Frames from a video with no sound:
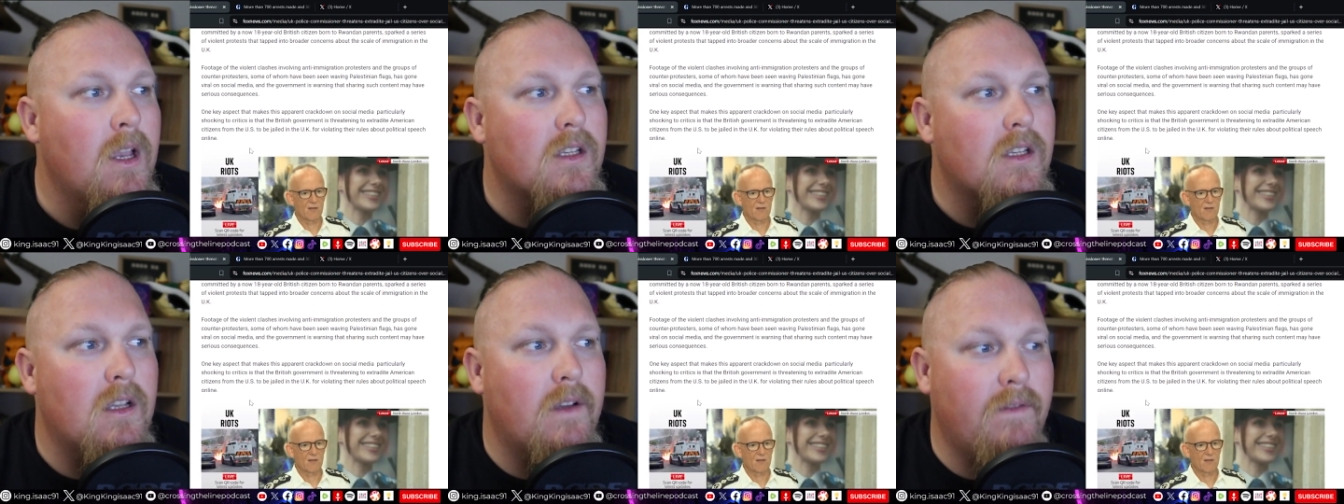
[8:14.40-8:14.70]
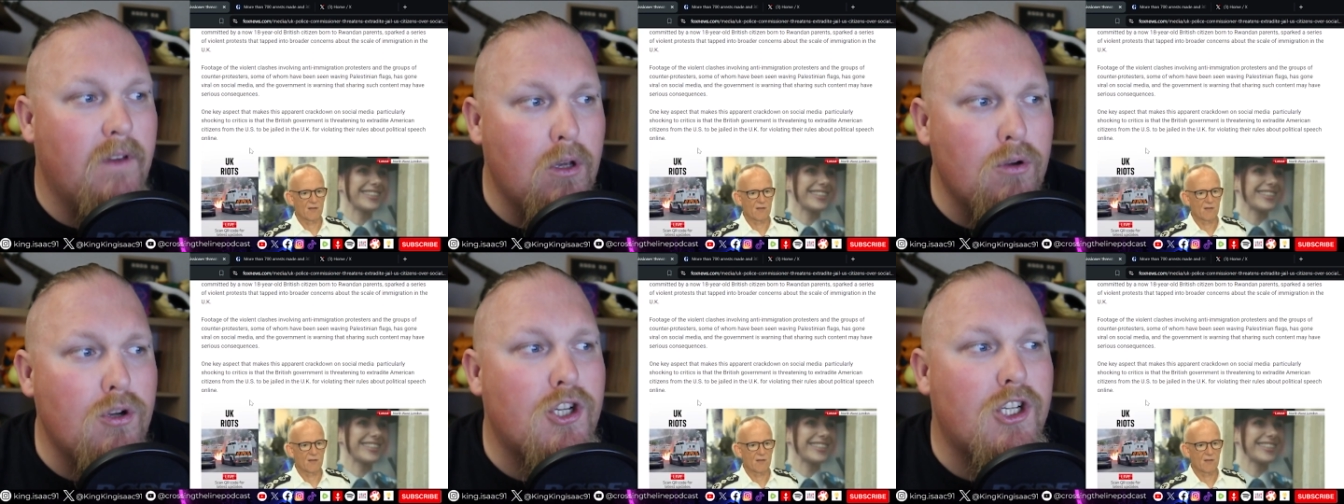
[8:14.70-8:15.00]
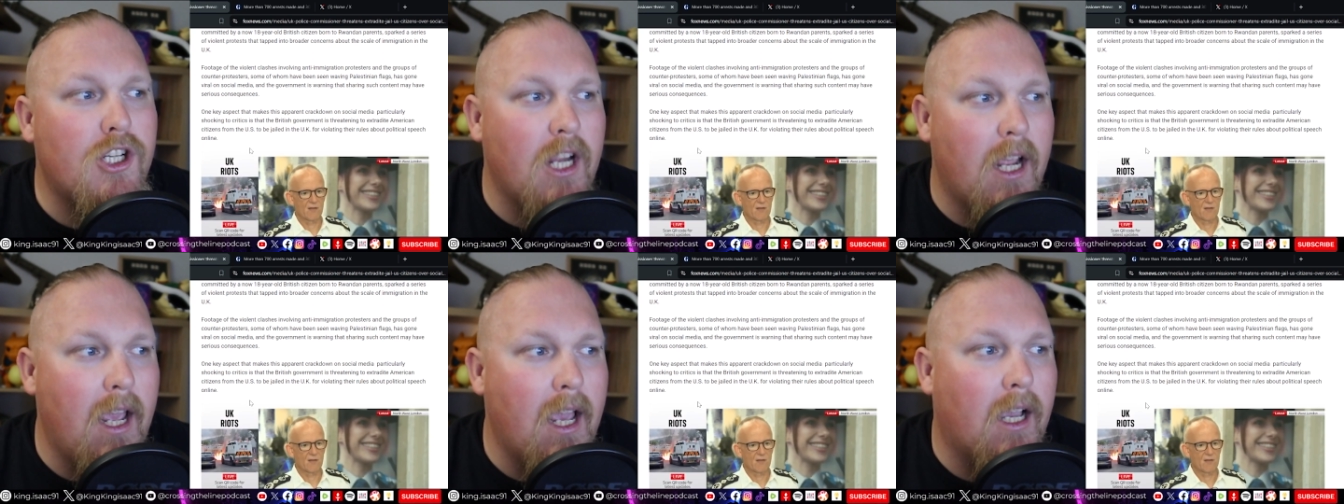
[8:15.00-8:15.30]
So if you
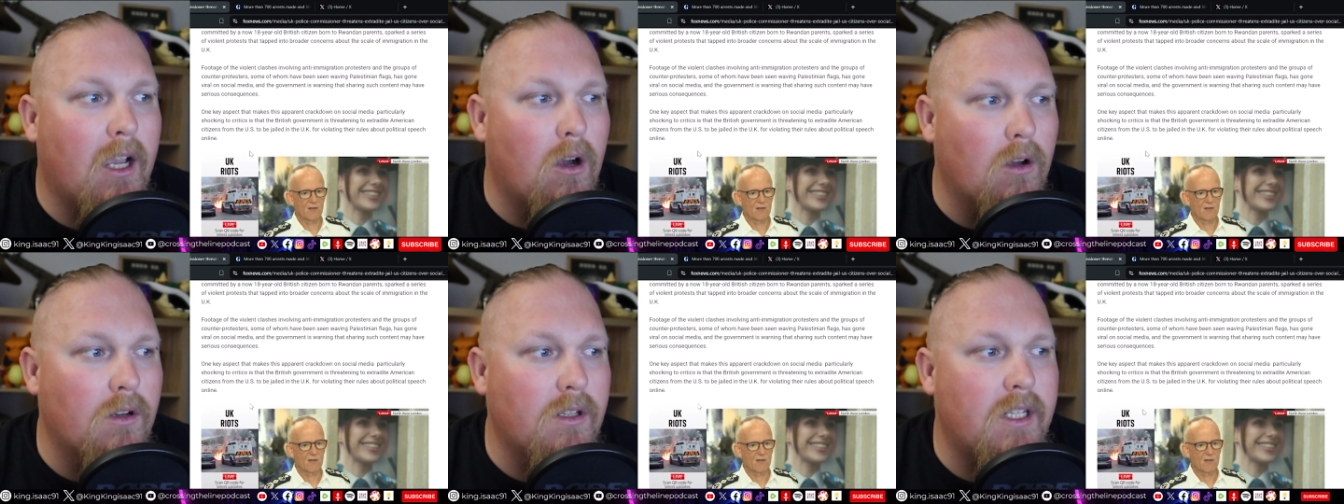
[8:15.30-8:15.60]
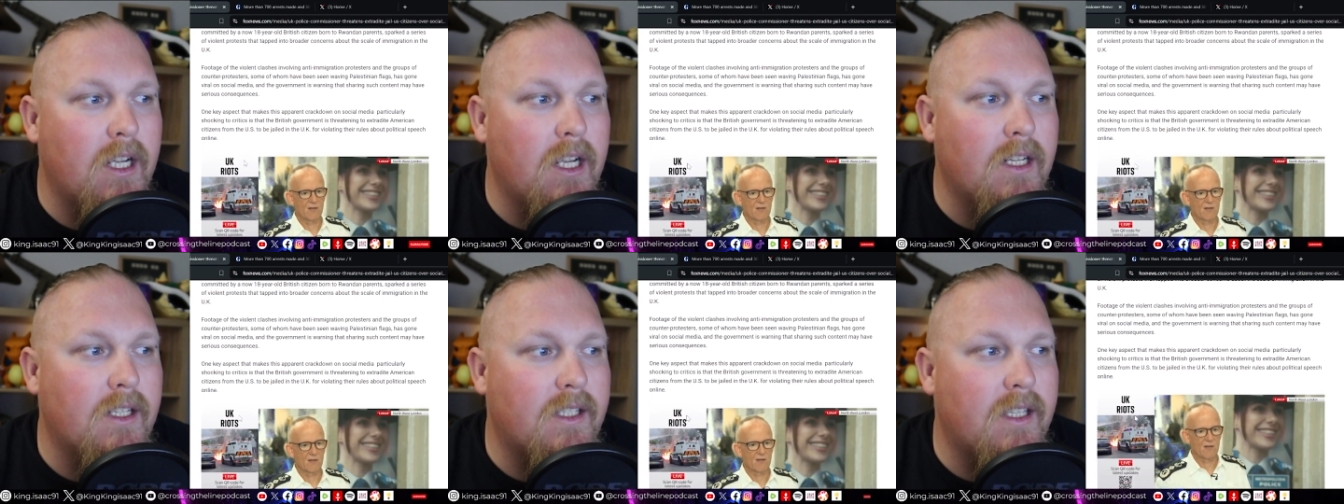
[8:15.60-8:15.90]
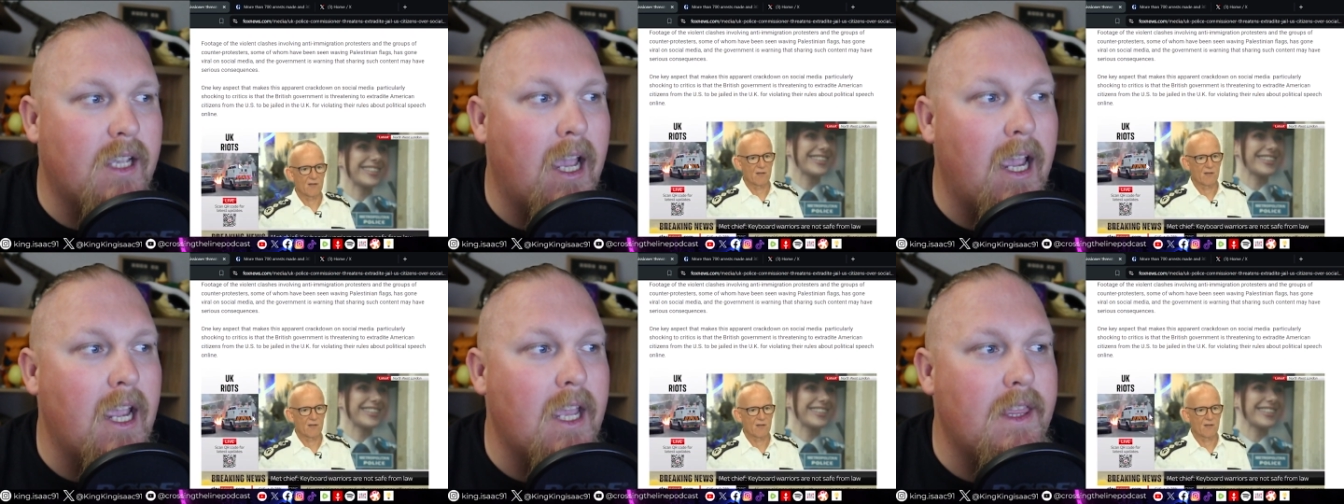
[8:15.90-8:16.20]
share content,
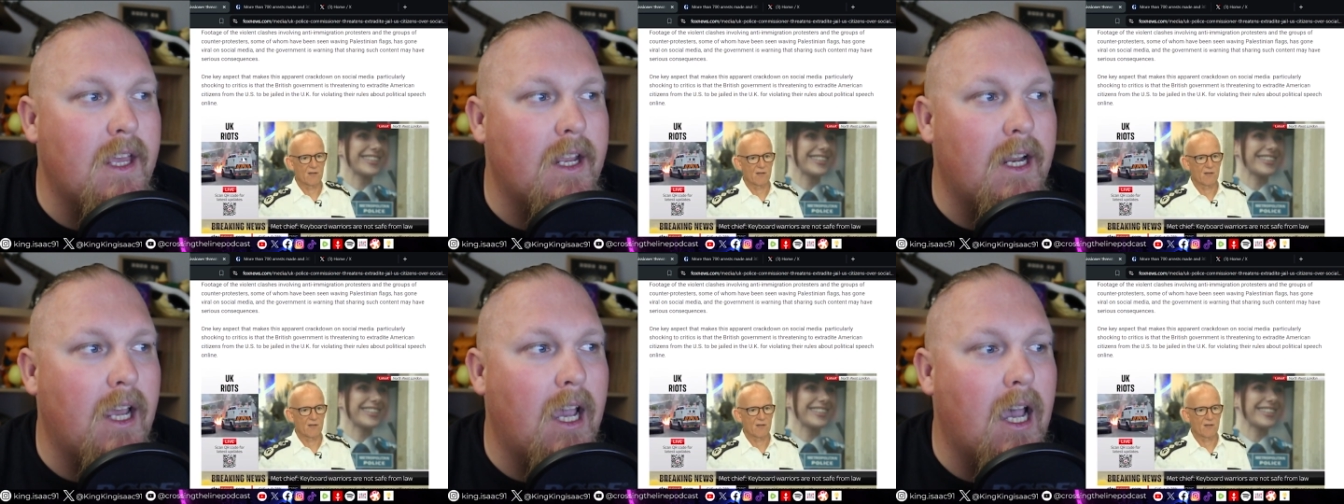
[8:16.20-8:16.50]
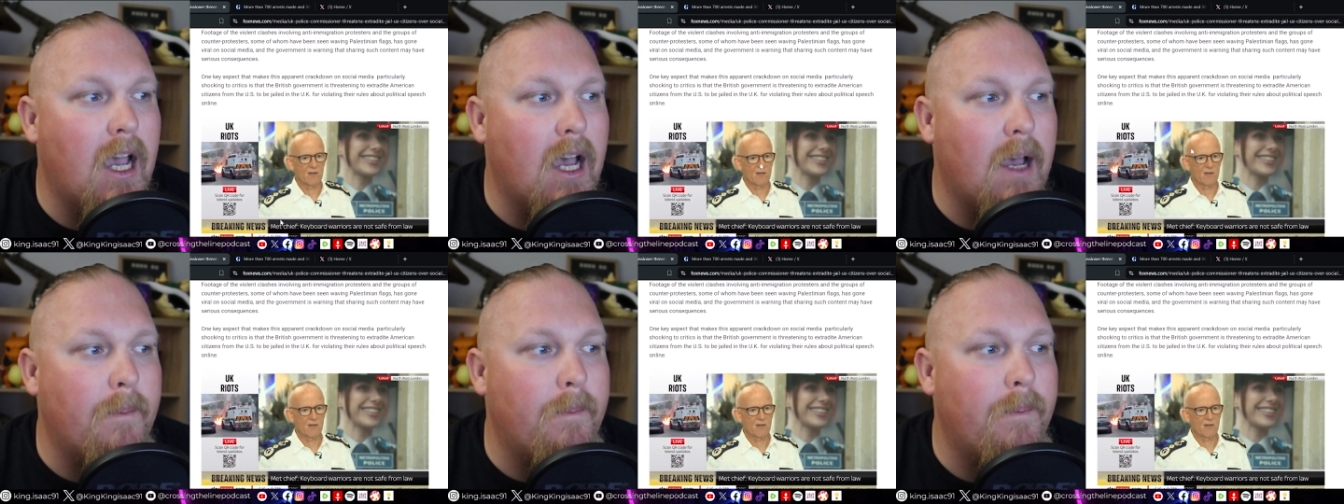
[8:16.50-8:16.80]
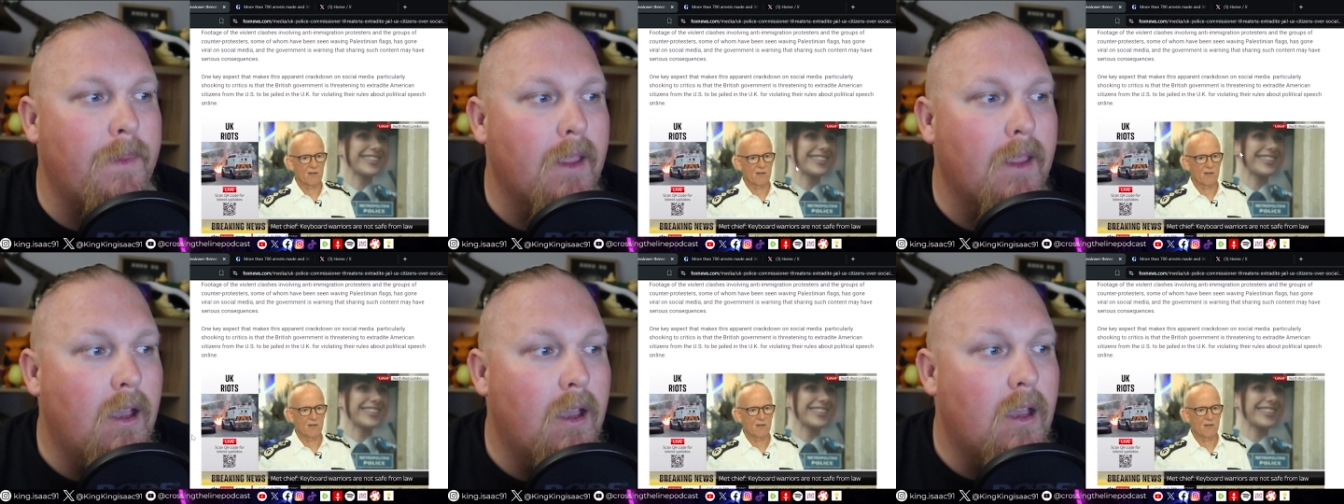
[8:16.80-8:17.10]
say that
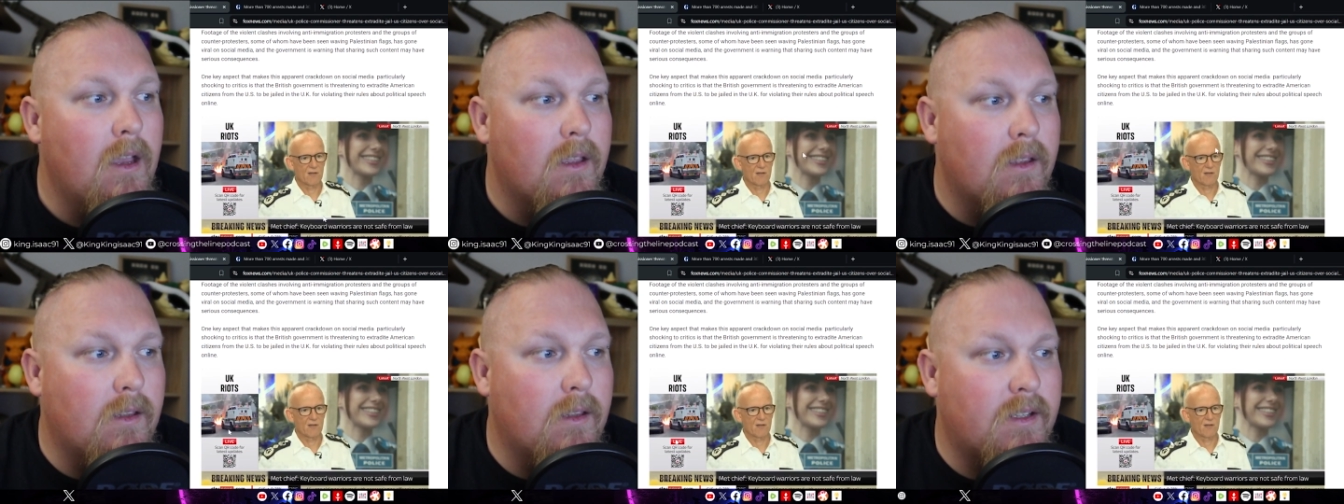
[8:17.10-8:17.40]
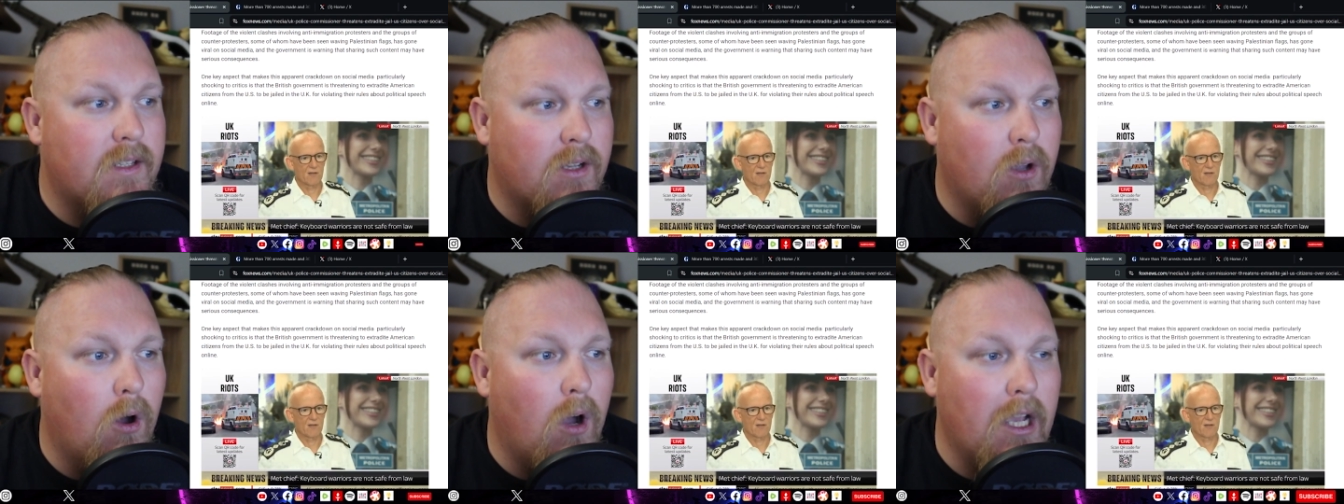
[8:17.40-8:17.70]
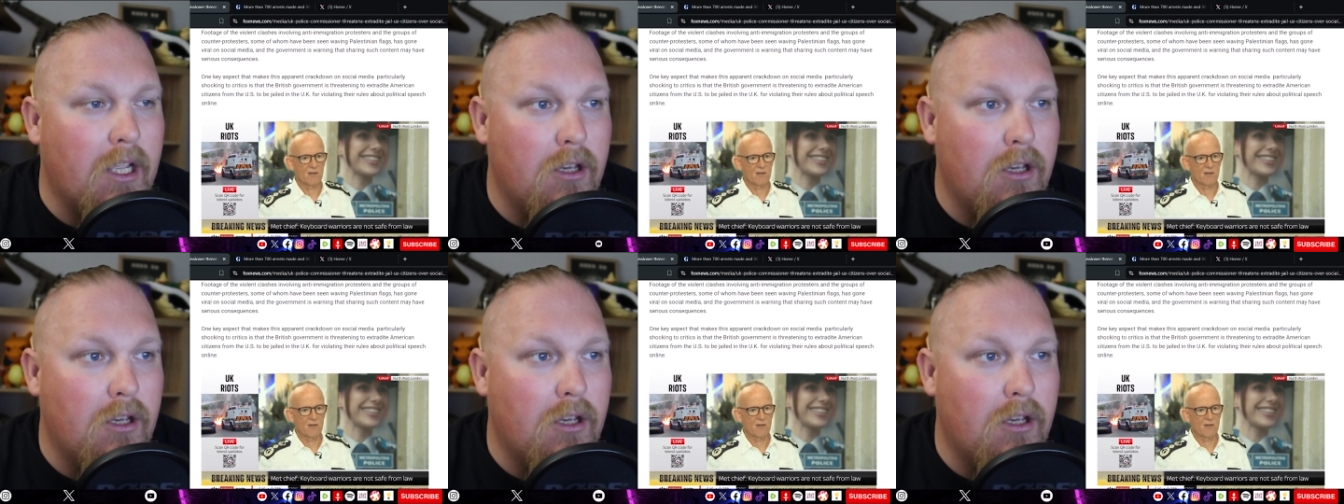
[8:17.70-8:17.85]
Sky